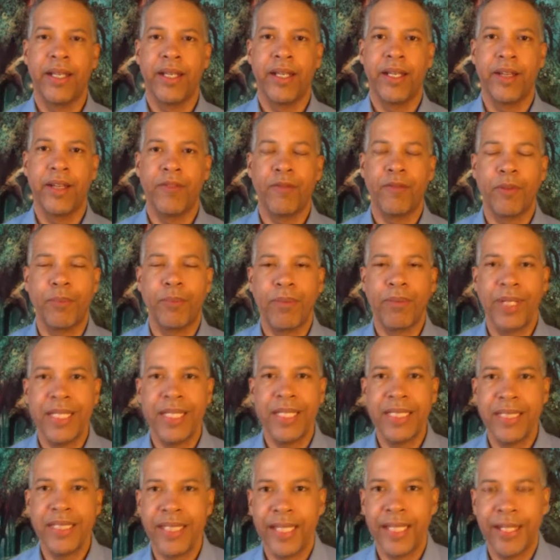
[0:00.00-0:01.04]
and
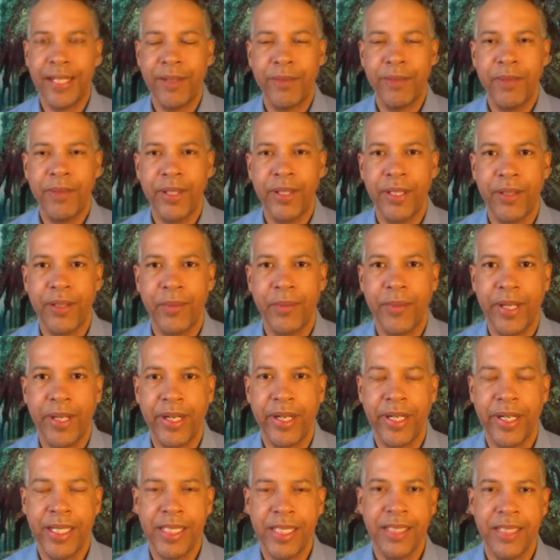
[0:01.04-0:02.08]
replace that with
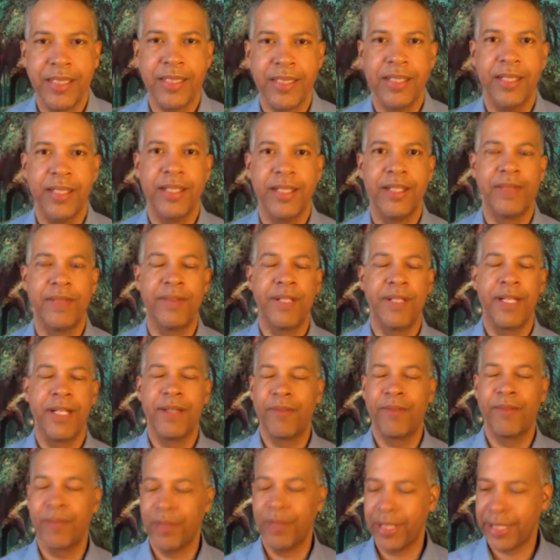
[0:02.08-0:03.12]
awareness of,
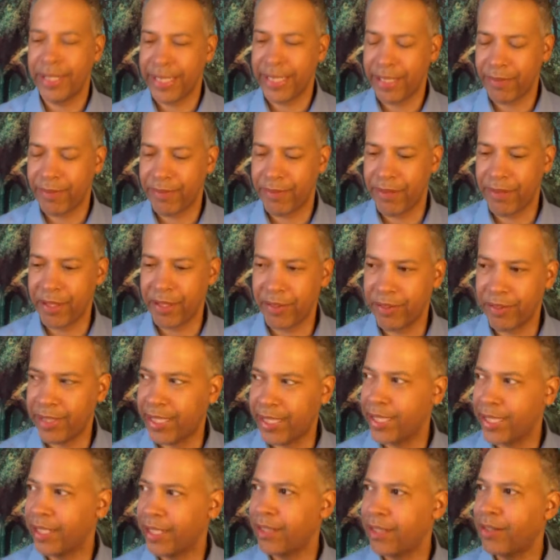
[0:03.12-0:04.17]
really, that fear of
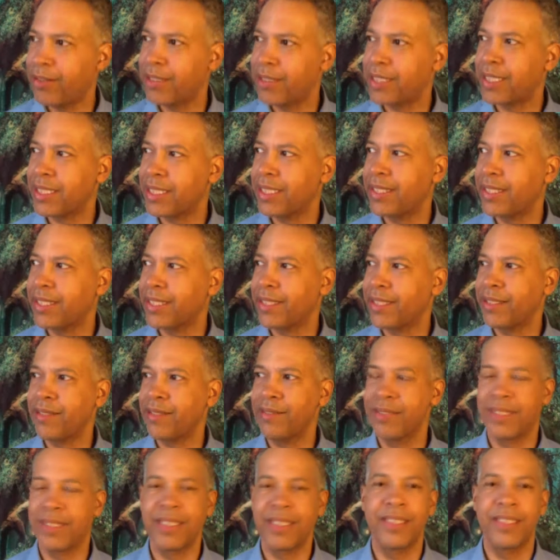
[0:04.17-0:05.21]
letting go is connected
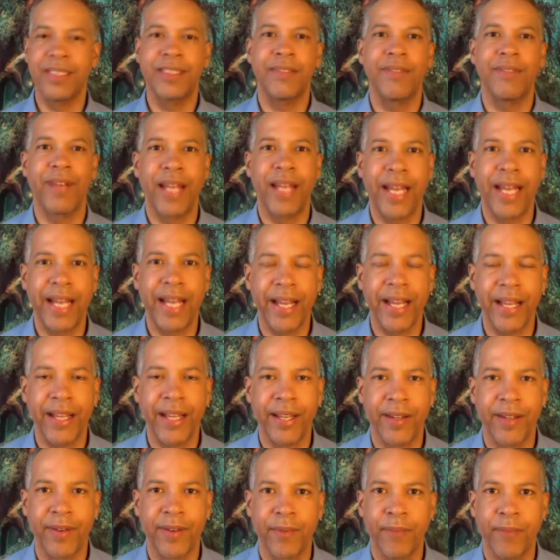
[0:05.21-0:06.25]
to a sense of lack.
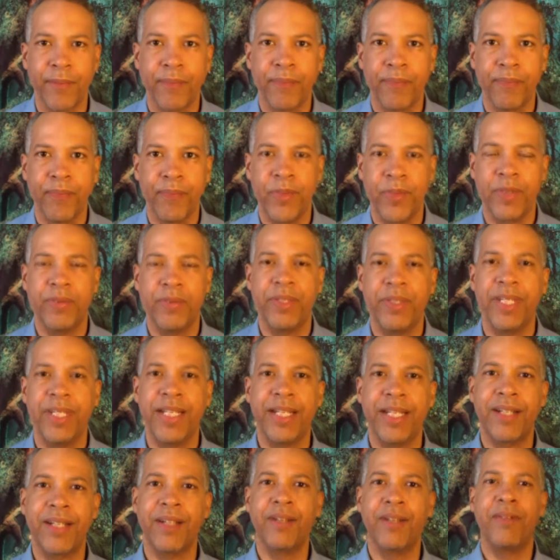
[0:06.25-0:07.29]
That if we
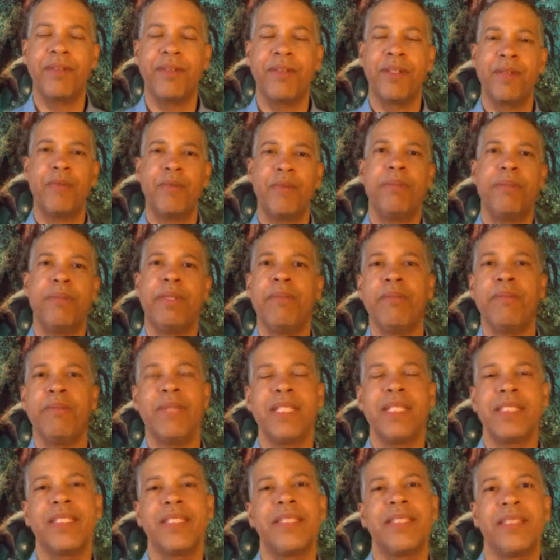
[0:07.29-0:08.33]
let go, that we'll be
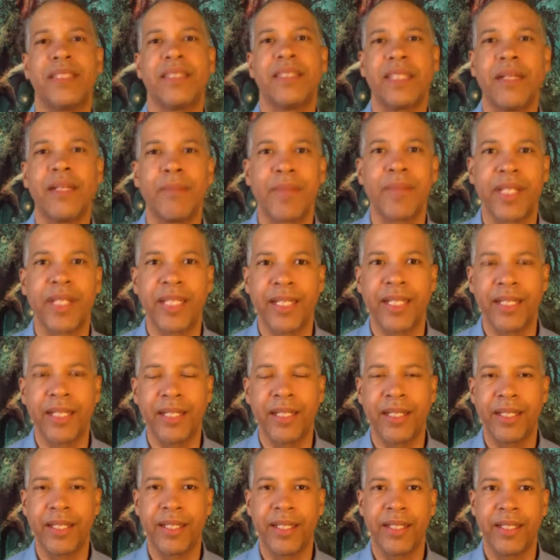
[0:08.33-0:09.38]
missing something,
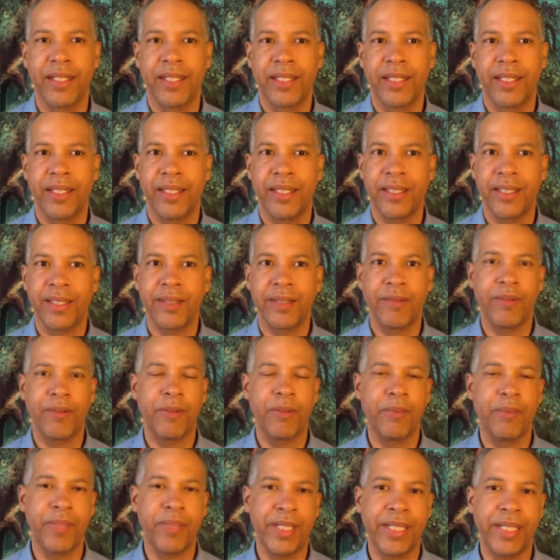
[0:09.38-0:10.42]
that there
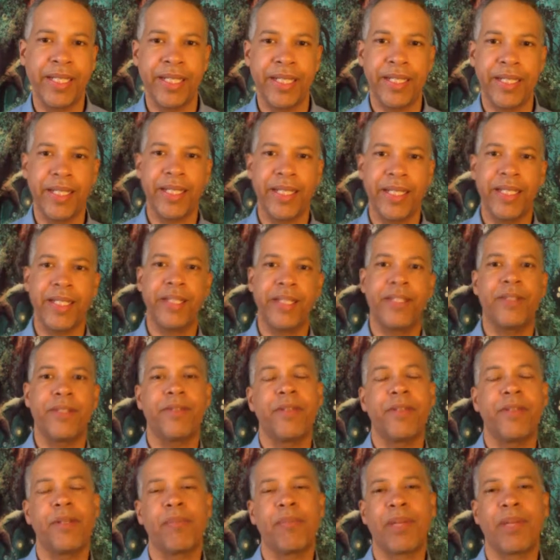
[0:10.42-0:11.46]
won't be anything to
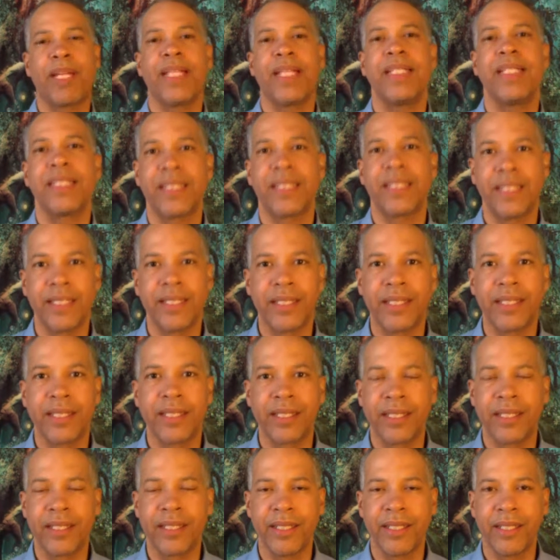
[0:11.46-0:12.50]
replace it,
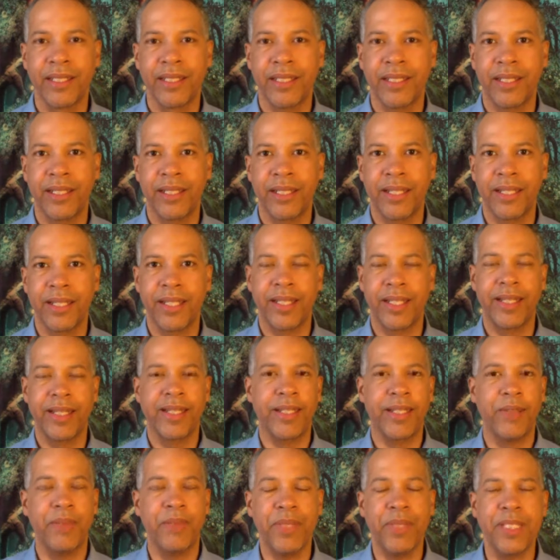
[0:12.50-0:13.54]

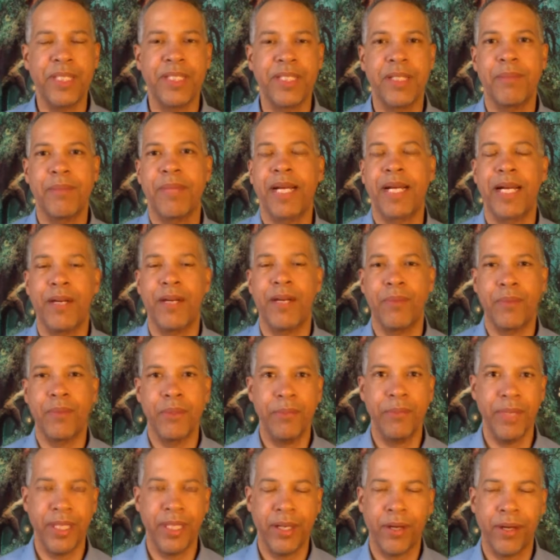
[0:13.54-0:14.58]
that we somehow
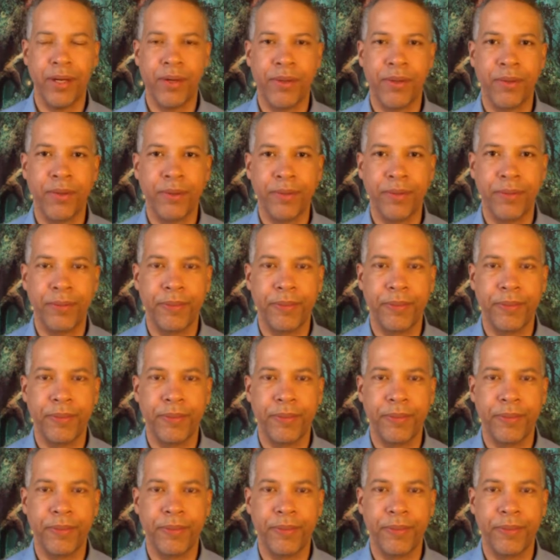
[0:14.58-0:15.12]
won't be whole.